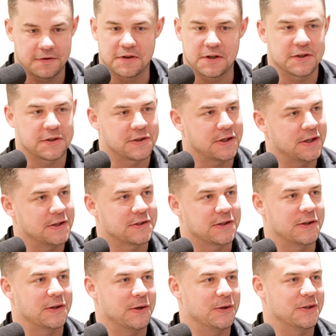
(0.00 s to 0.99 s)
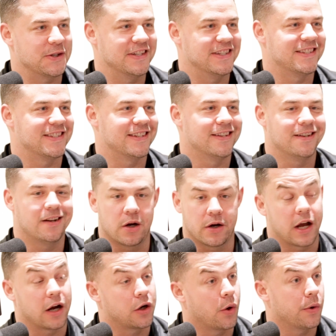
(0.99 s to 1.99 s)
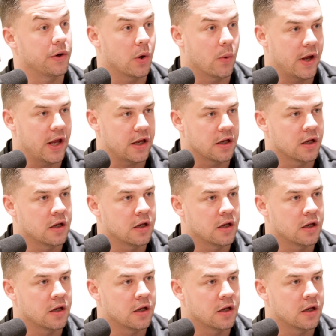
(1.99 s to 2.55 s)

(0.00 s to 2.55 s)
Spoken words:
these institutions are not going away.